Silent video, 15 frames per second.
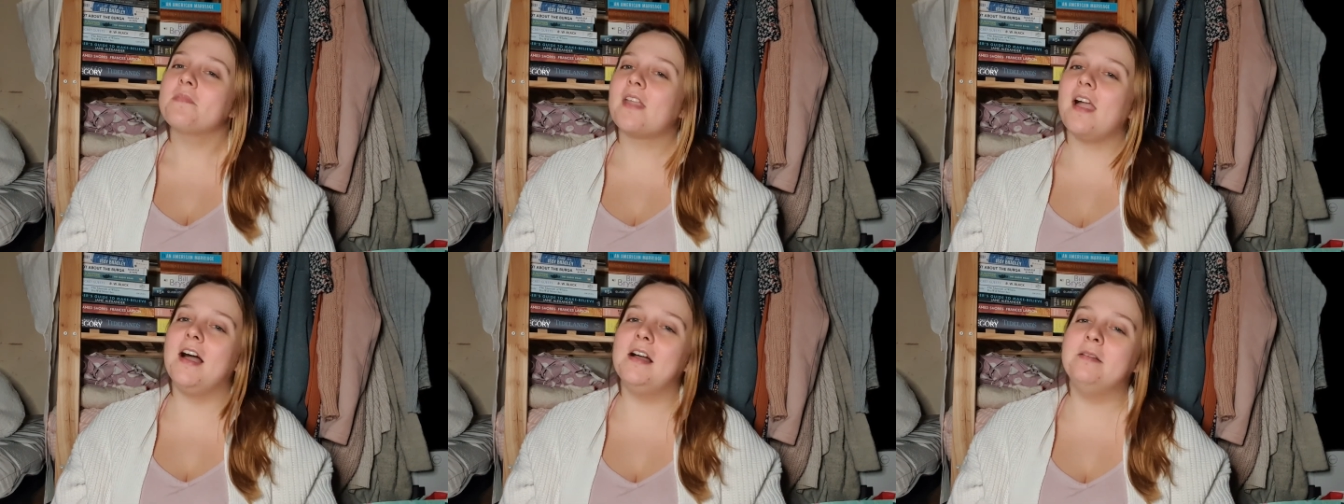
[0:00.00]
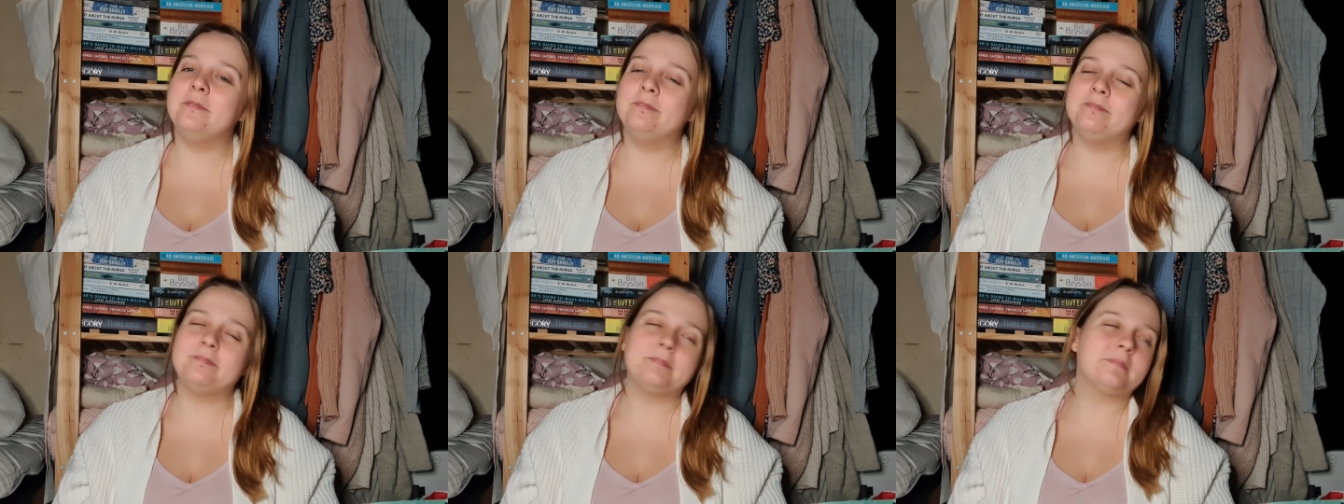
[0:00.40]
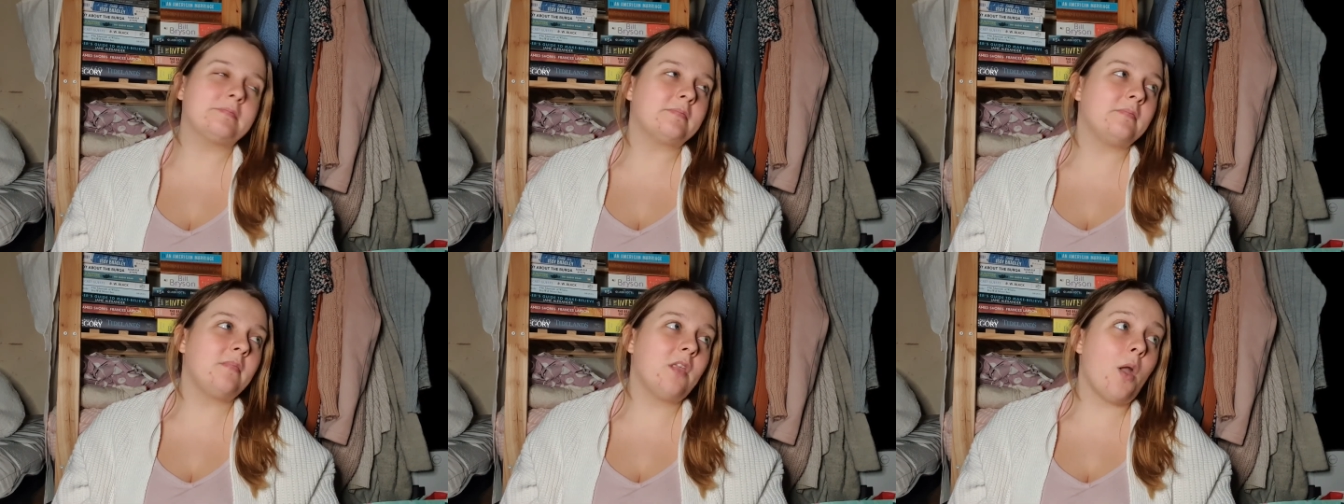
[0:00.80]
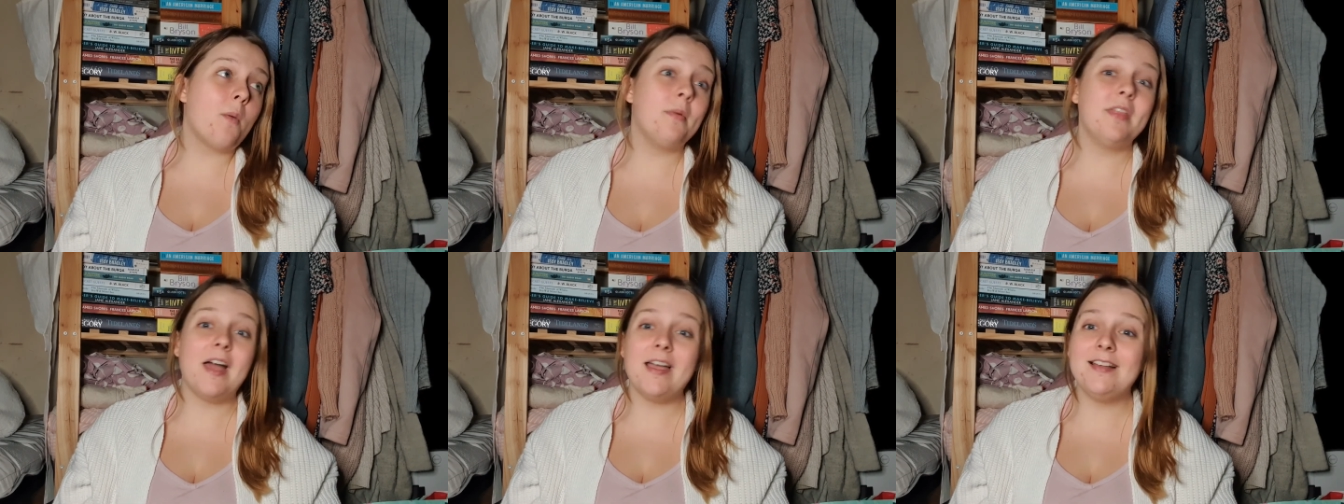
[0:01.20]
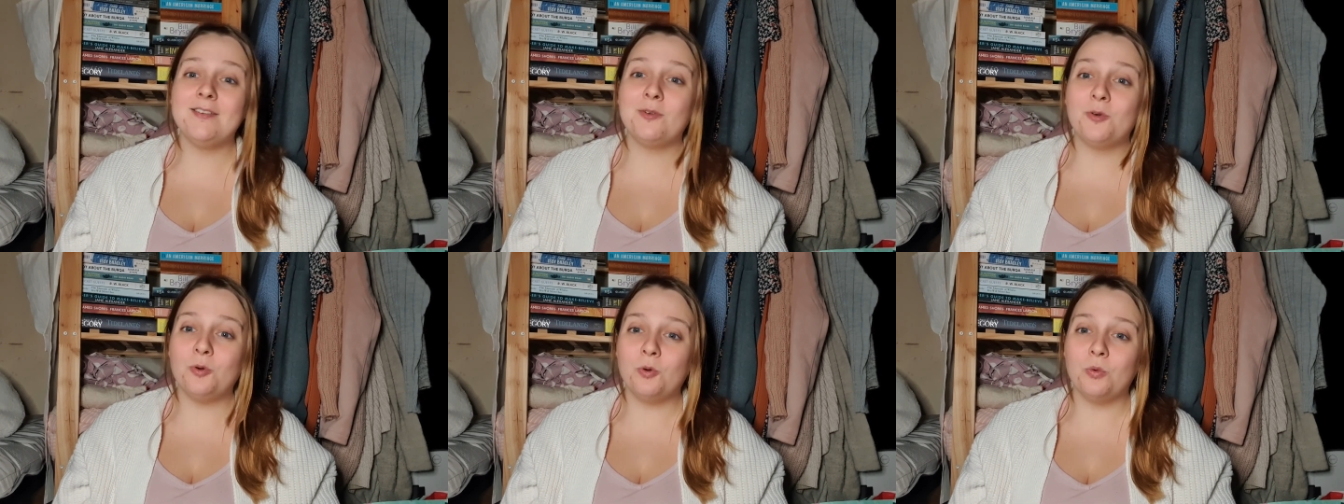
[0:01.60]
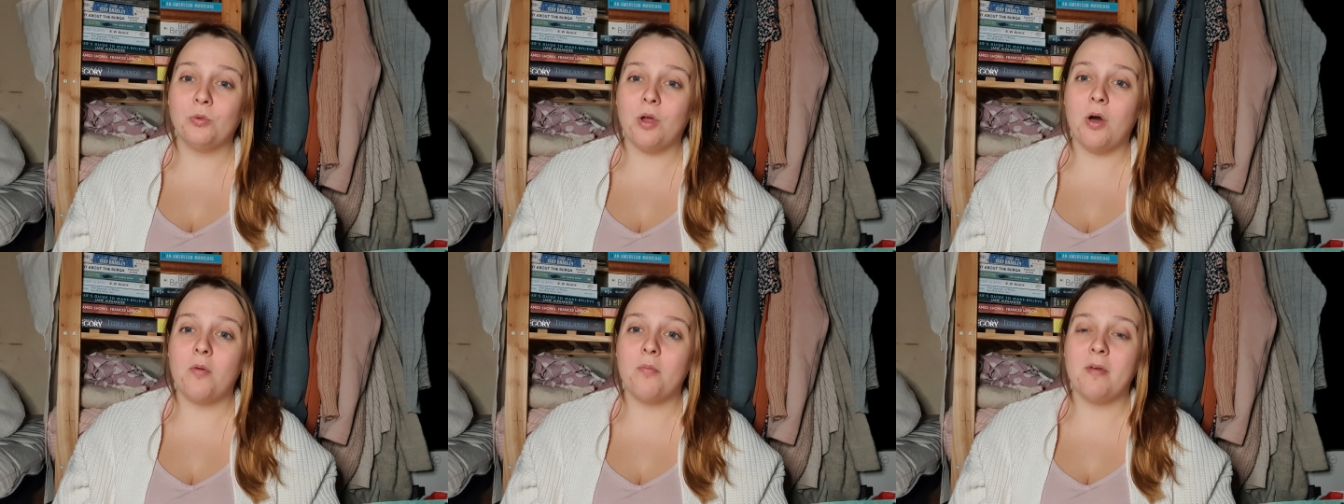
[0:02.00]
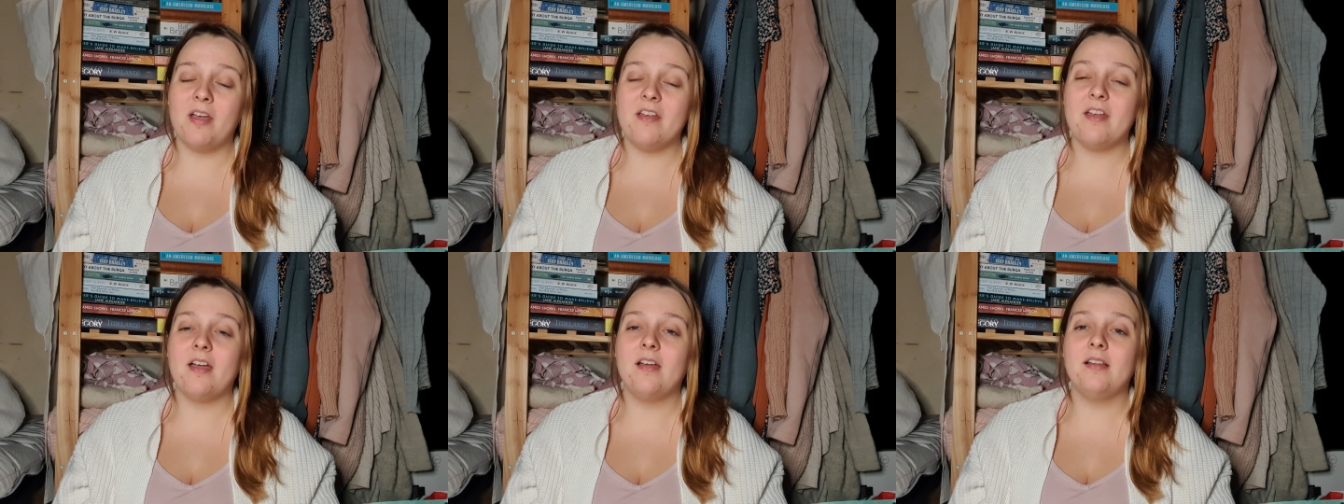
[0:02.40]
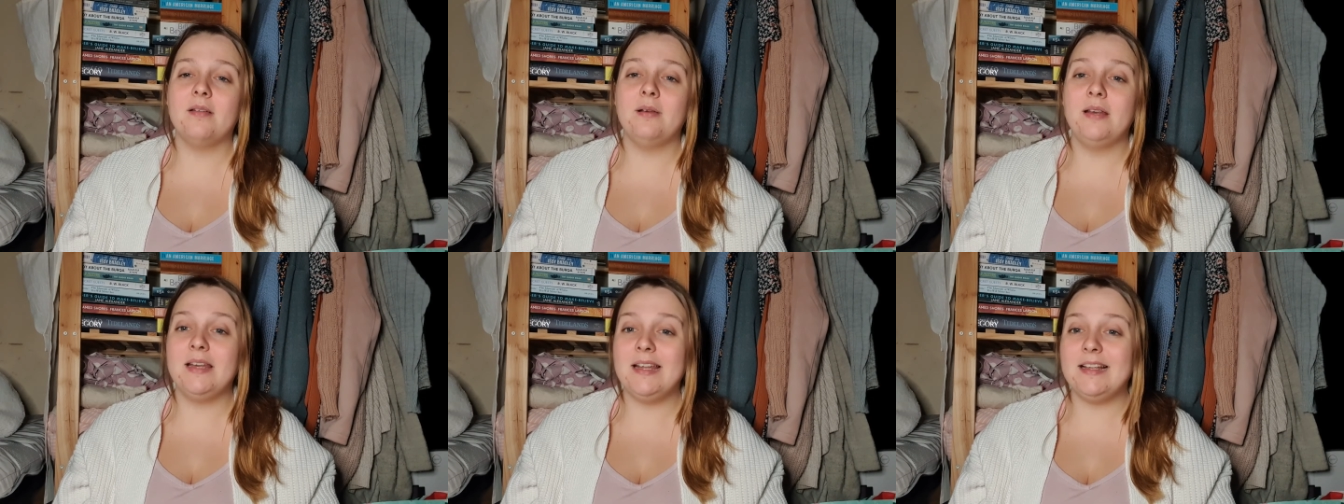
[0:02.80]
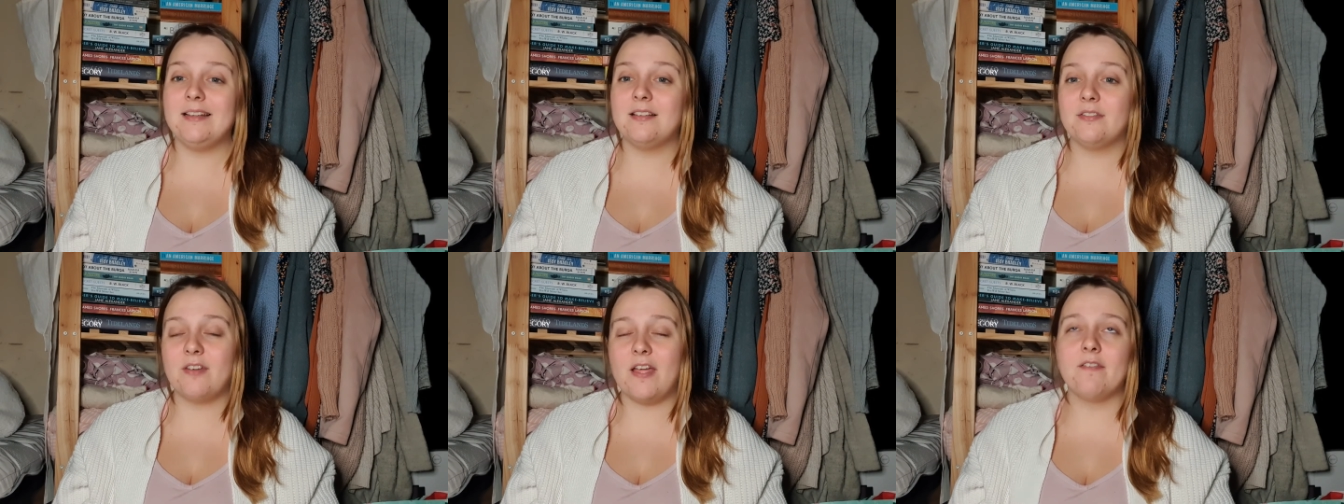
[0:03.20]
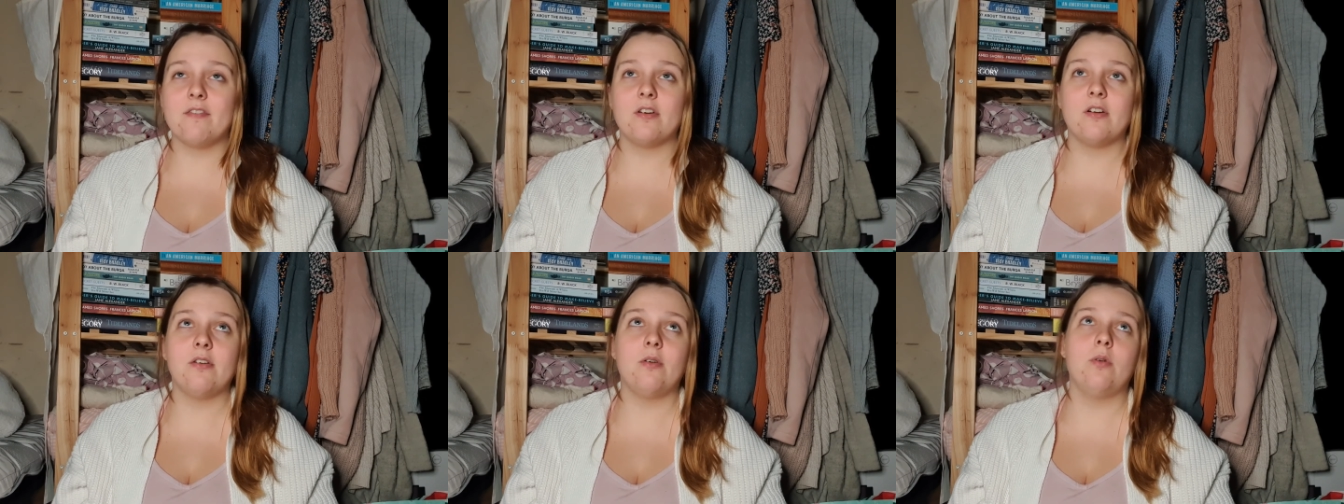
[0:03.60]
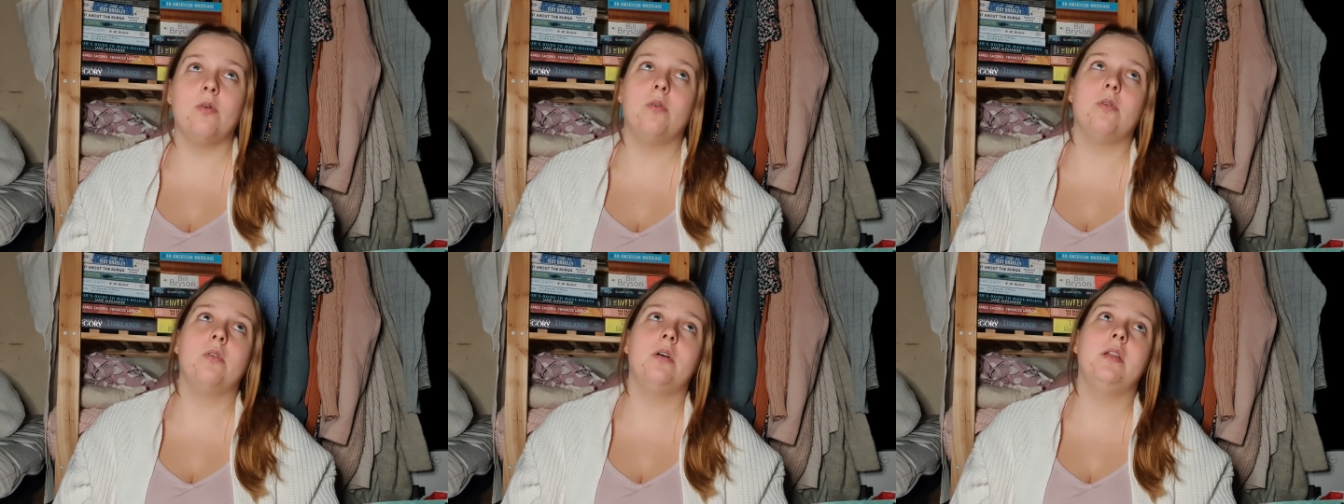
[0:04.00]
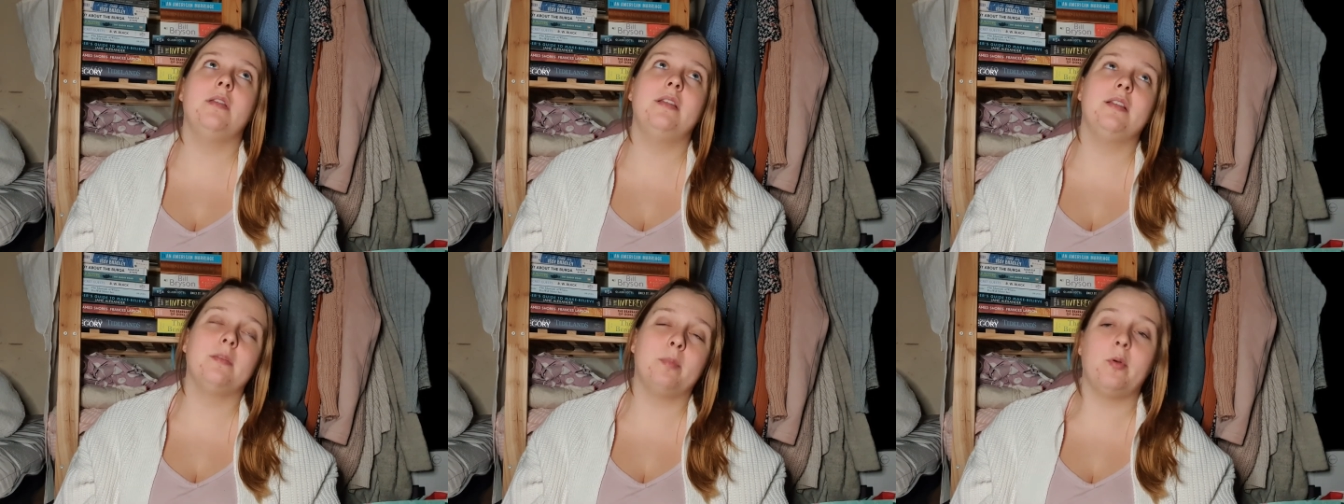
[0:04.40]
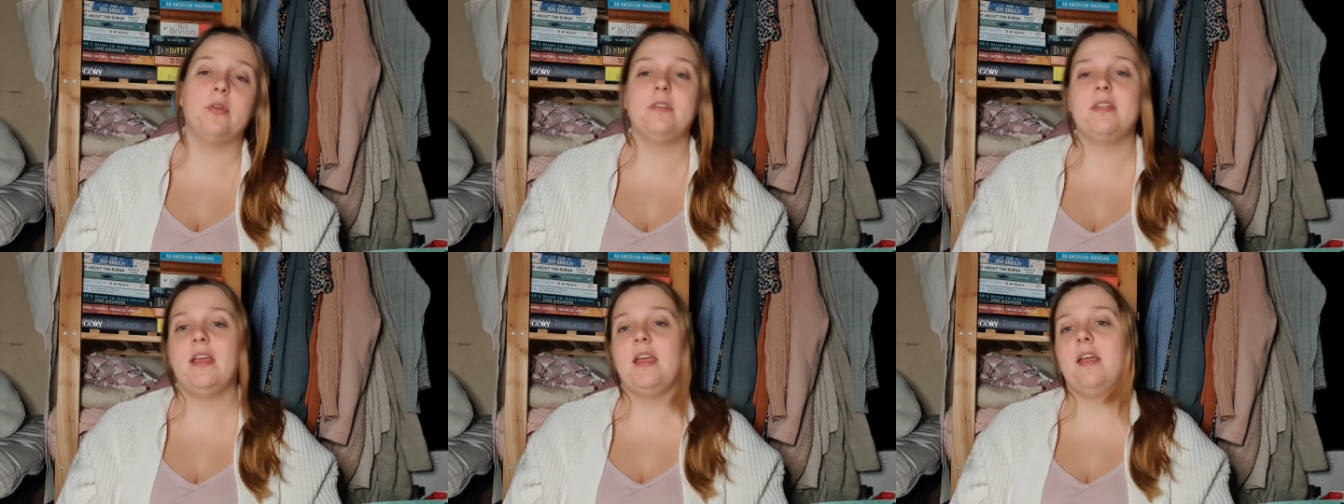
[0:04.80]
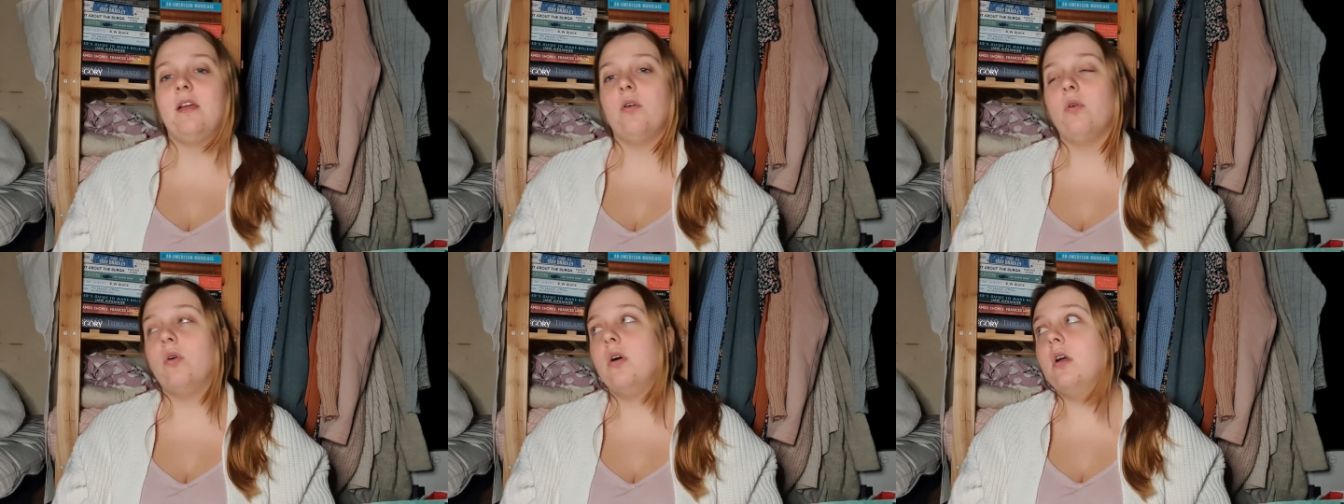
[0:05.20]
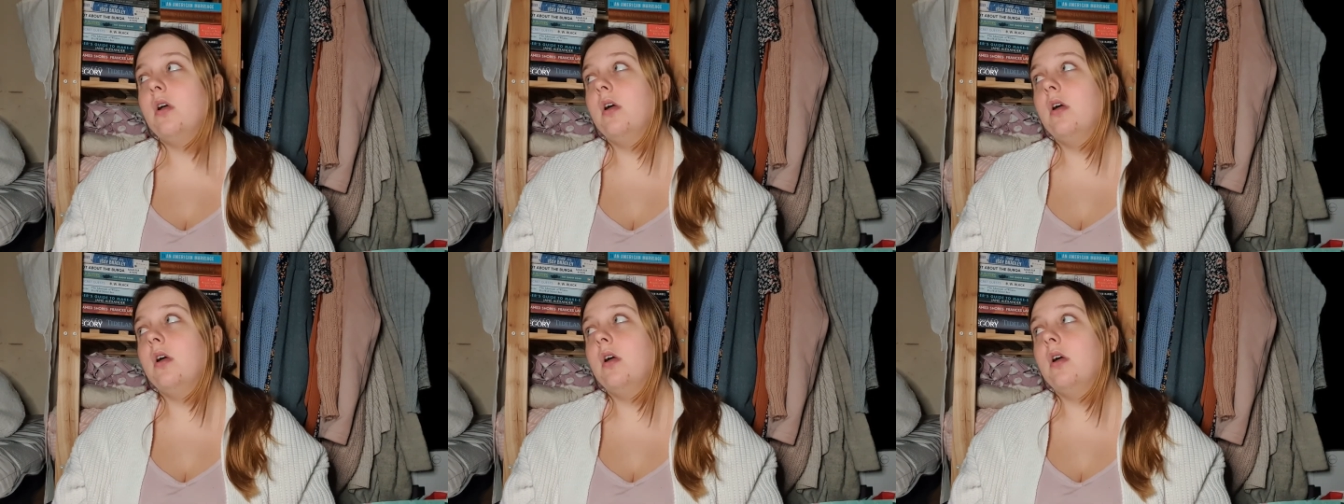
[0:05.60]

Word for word: um, but that is all on my least favourite or disappointing or